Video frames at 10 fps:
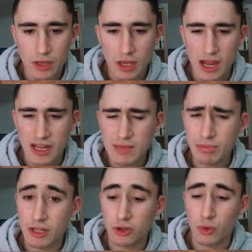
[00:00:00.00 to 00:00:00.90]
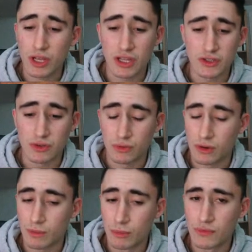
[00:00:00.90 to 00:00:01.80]
And he played queen e2, a
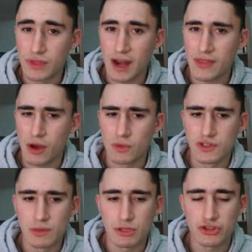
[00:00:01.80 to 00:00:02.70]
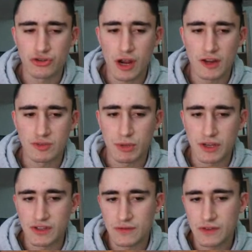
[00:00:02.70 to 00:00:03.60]
move that I thought was a little bit strange because
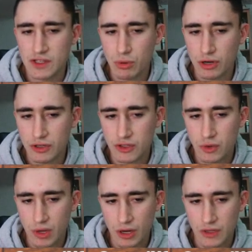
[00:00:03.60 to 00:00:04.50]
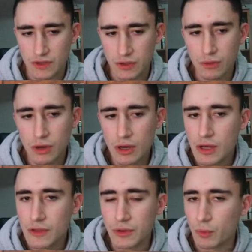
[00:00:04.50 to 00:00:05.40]
if he's putting his queen on e2,
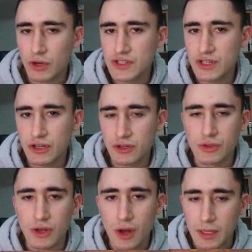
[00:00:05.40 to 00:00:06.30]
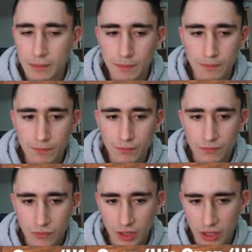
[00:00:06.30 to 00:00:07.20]
then what is he going to do with the knight?
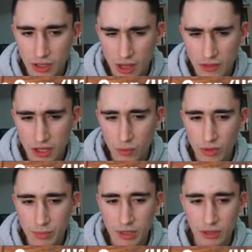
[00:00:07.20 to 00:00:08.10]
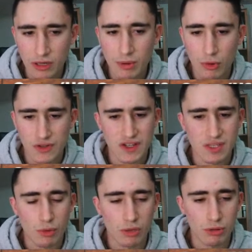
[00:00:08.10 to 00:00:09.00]
Like, I think it would a little bit more
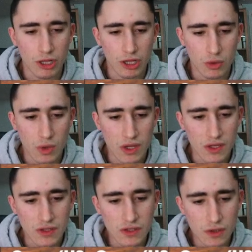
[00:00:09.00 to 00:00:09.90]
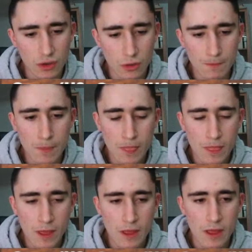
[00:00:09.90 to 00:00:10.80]
sensible to play queen d2
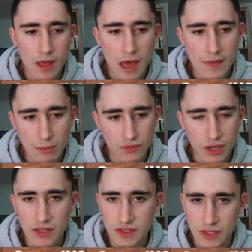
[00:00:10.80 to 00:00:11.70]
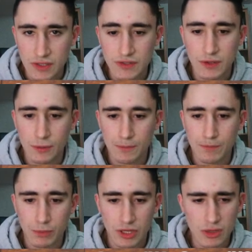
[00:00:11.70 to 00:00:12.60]
and then move the knight to e2.
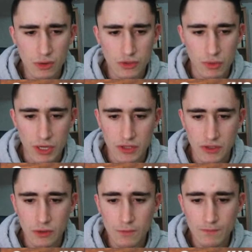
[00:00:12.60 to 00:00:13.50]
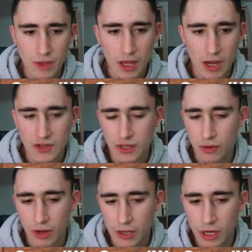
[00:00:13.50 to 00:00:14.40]
But he goes queen e2, and I said,
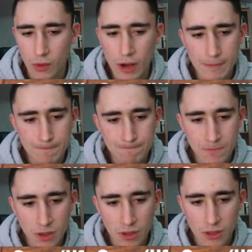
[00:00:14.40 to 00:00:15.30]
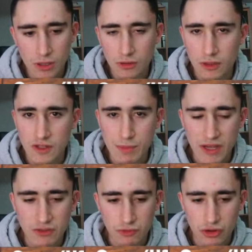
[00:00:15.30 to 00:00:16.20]
okay, you know what? Let's make
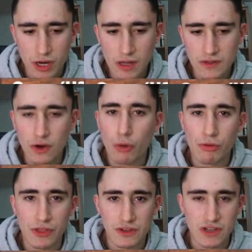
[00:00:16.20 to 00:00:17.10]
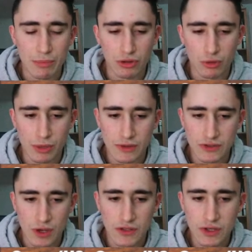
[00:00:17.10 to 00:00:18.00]
some trades and open things up a little bit. So
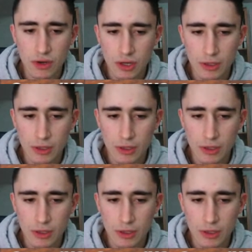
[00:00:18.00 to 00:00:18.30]
I took